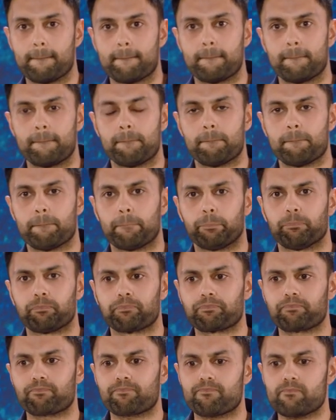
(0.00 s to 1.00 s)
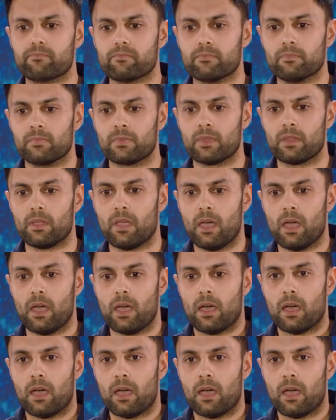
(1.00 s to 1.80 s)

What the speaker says: (silence)